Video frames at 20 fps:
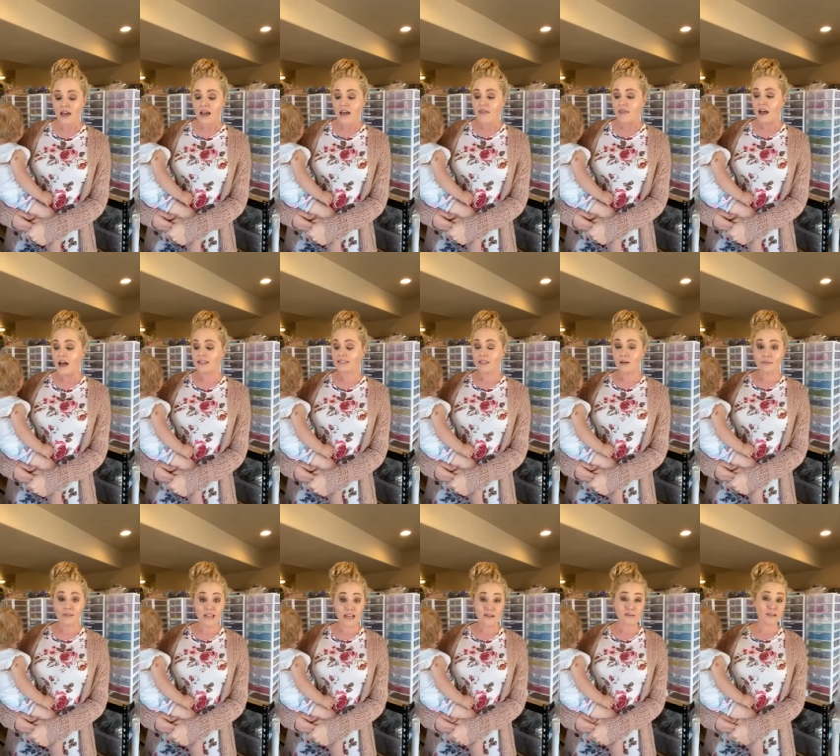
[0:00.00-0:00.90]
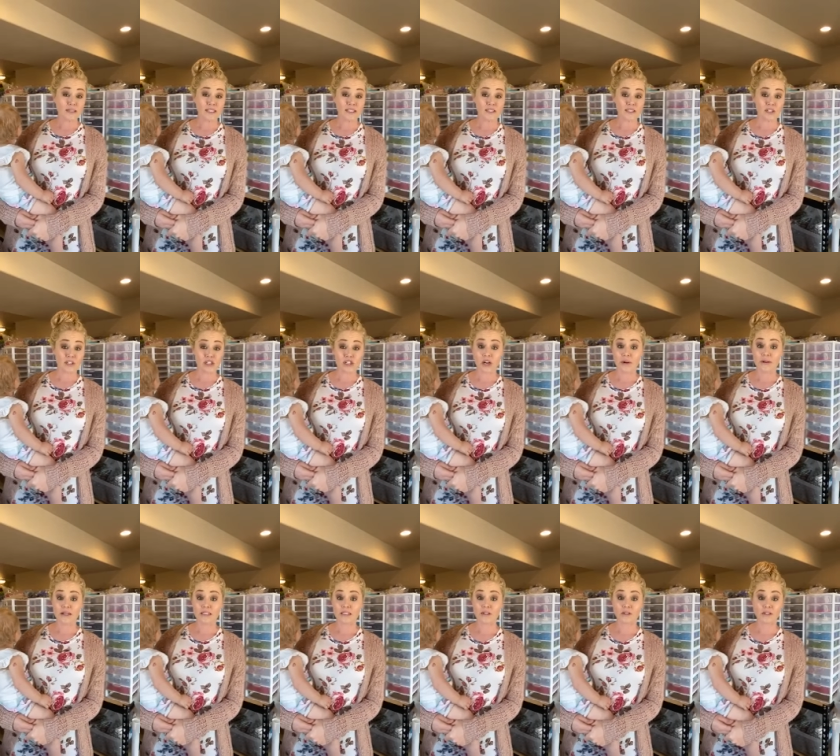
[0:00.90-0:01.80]
that sometimes things are
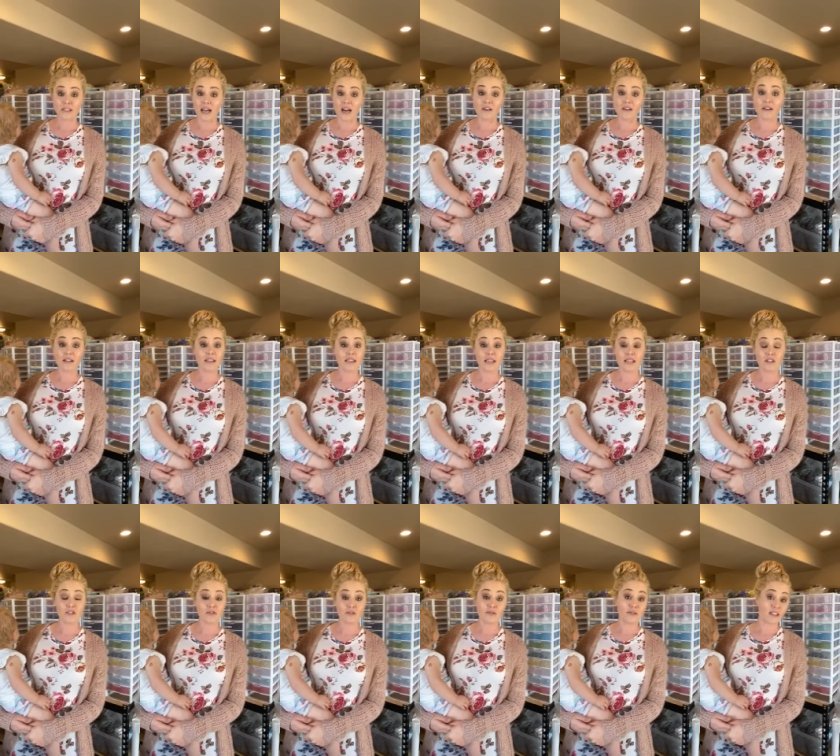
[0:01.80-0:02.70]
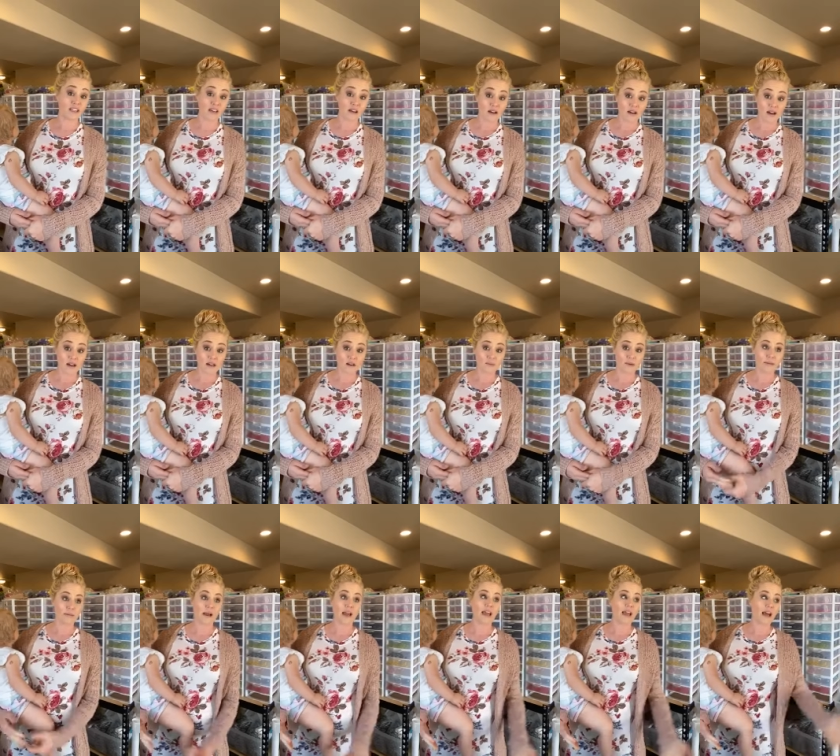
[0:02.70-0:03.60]
showing sold out and they truly aren't. We
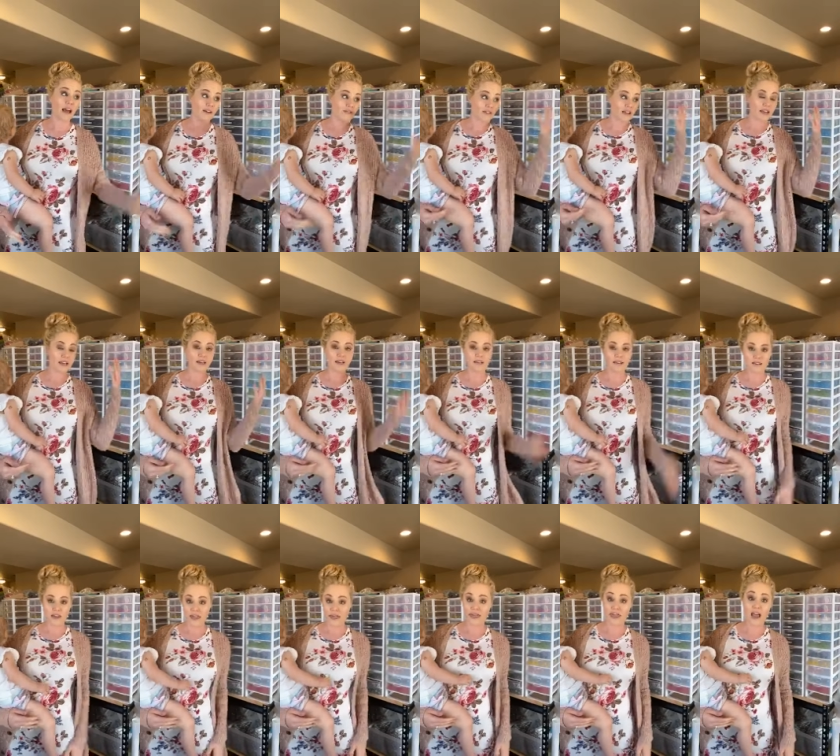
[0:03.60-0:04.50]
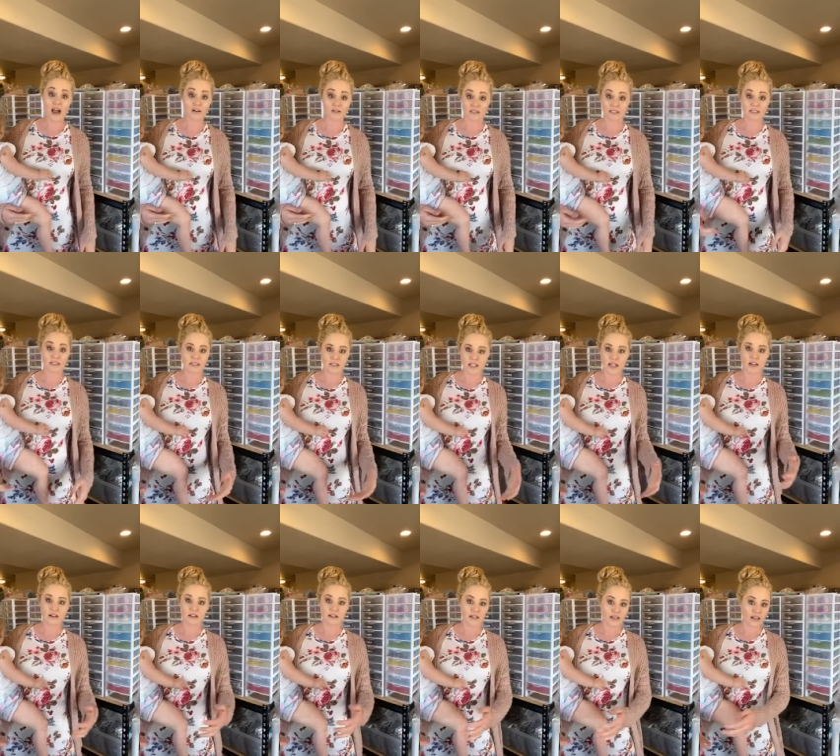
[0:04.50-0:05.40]
might have like thousands
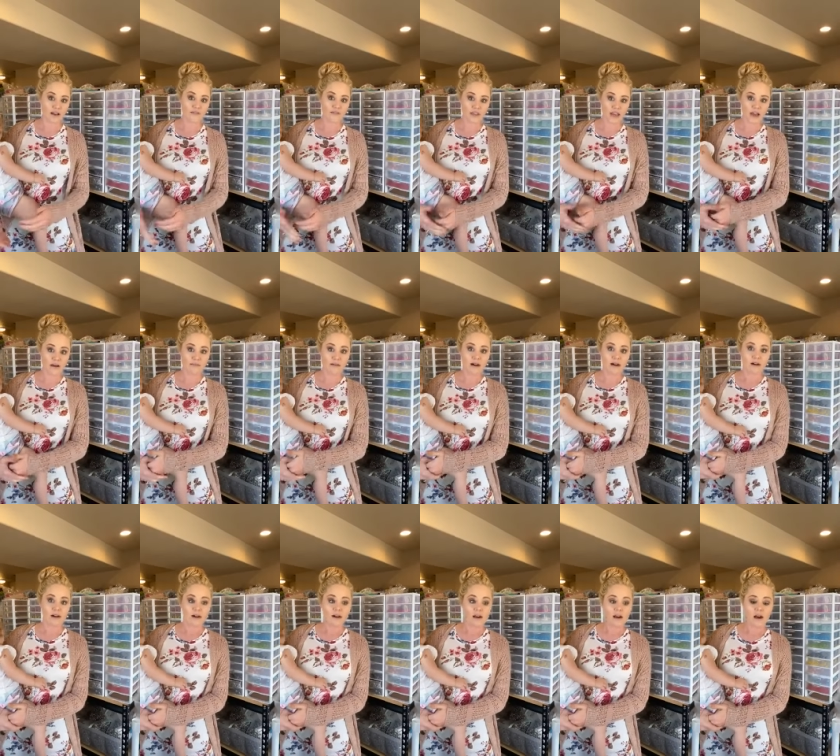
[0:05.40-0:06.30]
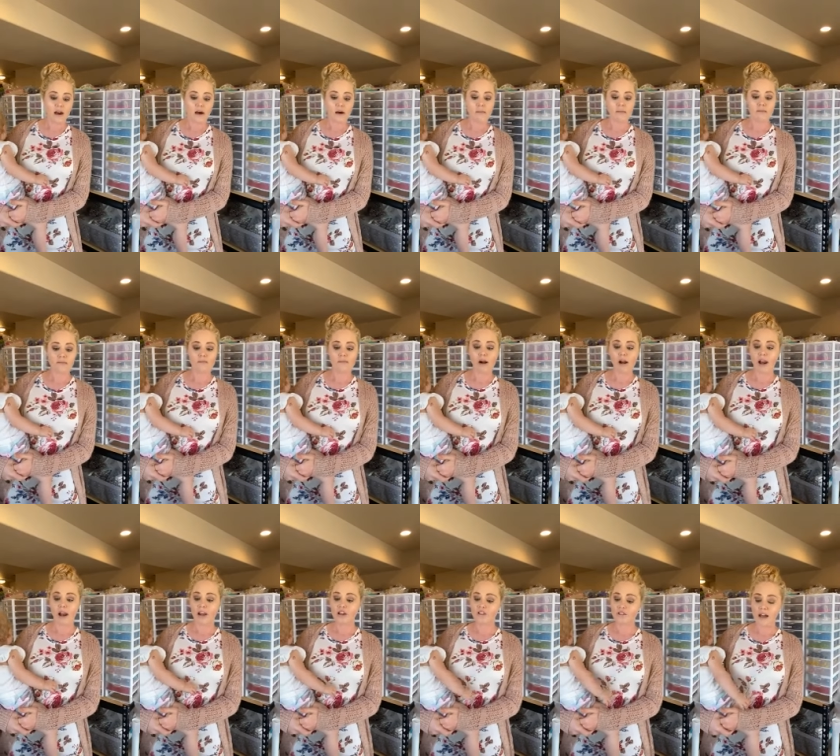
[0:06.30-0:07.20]
literally of them. Um, and
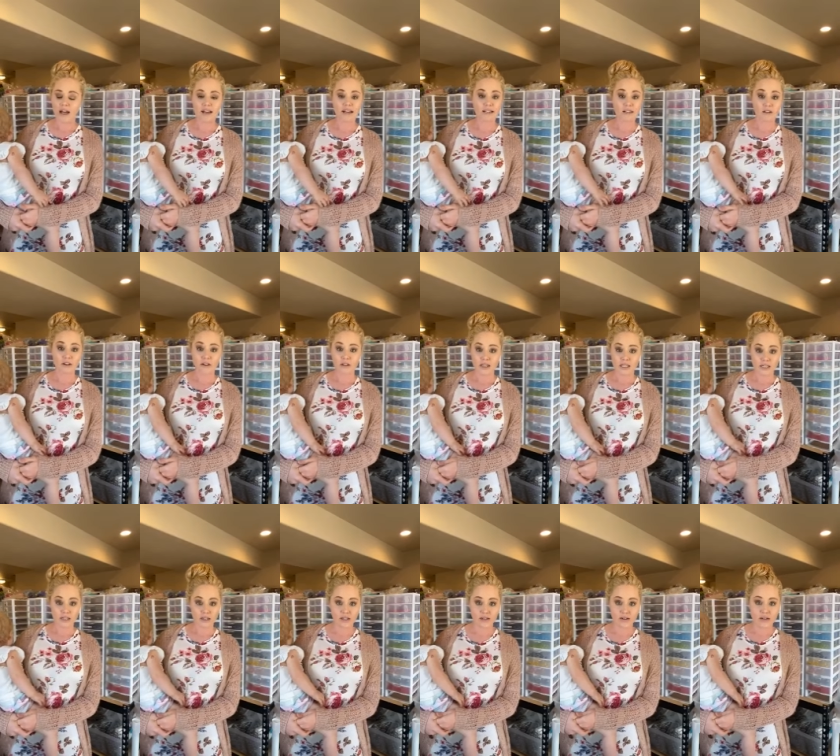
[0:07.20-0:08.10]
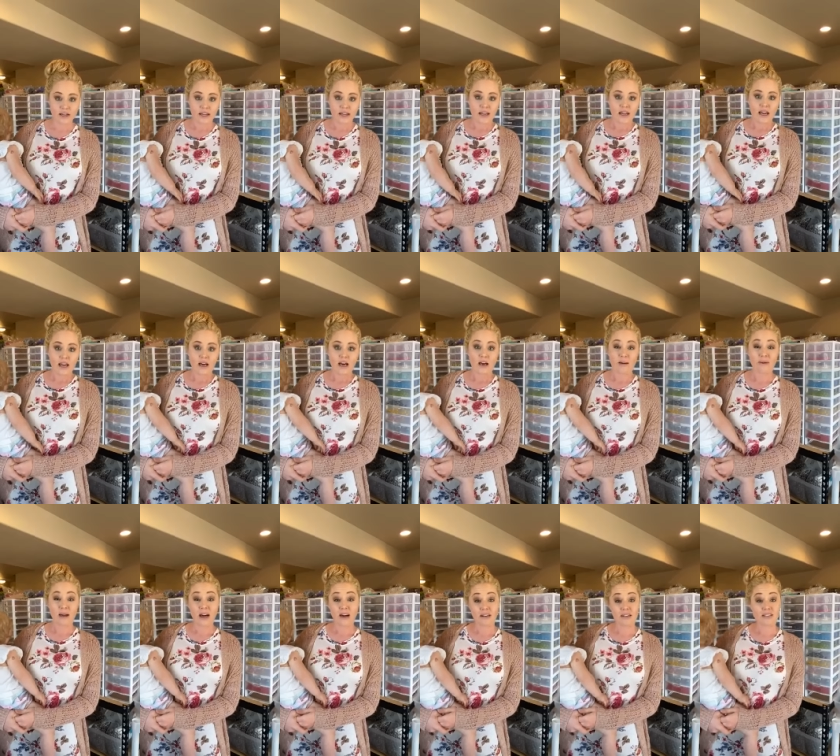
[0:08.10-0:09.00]
I try to go through um,
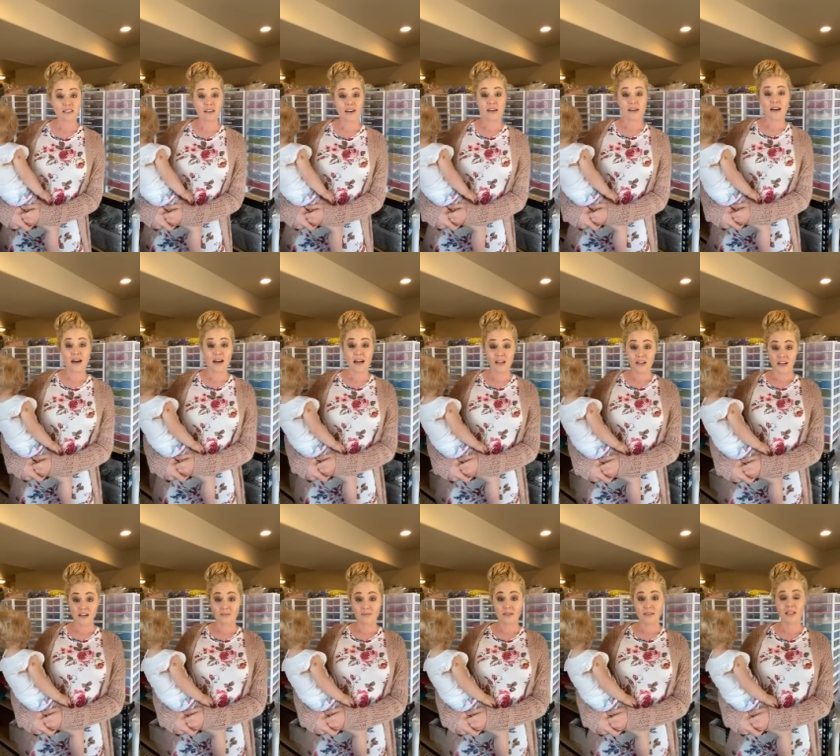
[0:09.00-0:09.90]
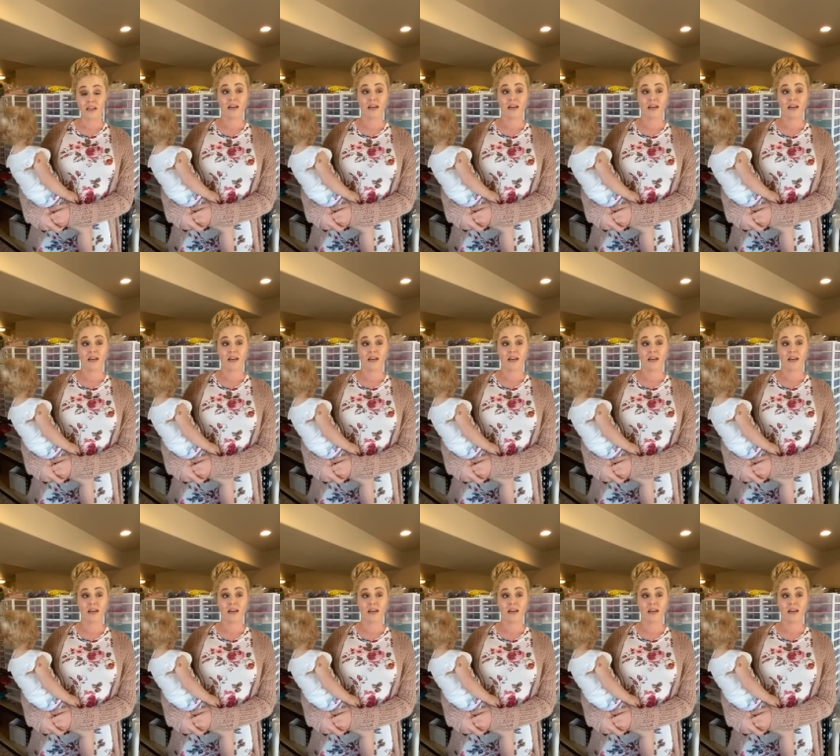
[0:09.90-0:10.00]
out of stock items.